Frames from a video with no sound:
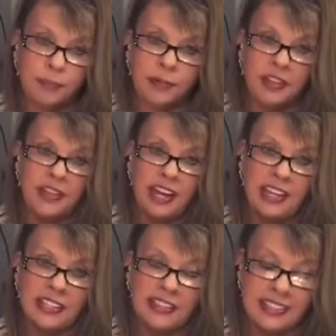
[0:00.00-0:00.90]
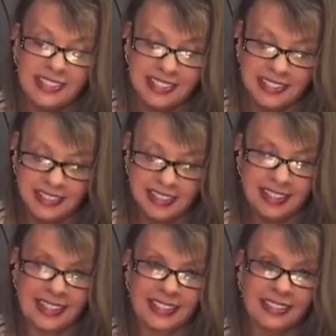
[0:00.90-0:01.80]
But that this
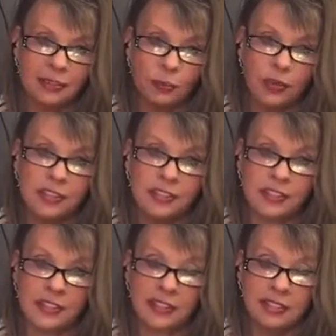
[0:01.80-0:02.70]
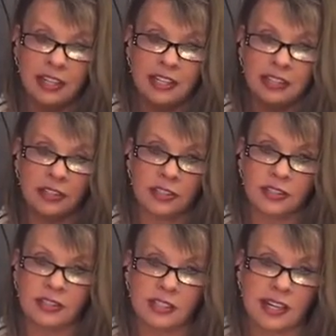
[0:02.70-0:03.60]
knight, with this knight, there
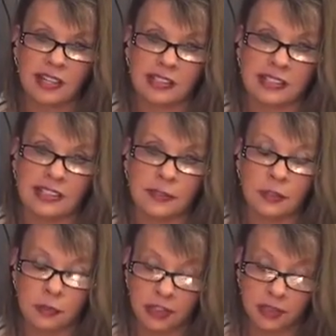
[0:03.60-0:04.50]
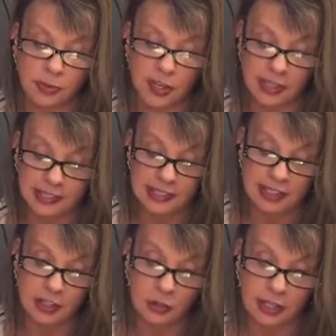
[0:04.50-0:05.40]
is not even
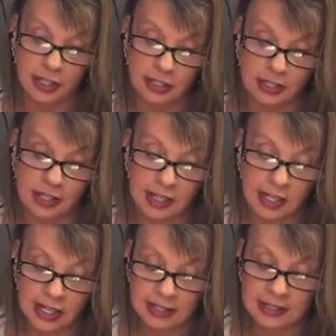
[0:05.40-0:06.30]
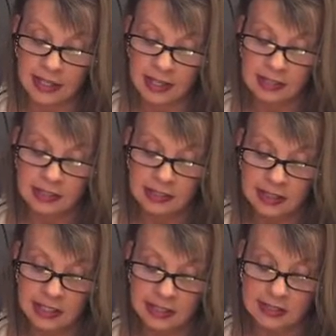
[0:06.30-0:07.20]
reciprocity going on. Not in the
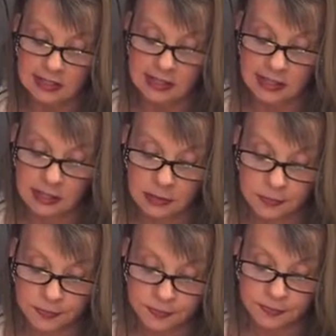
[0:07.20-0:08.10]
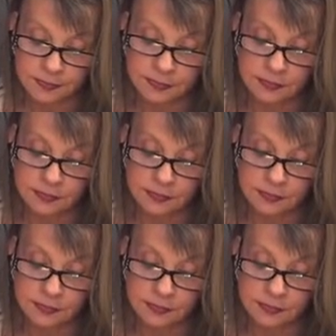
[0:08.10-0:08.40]
least.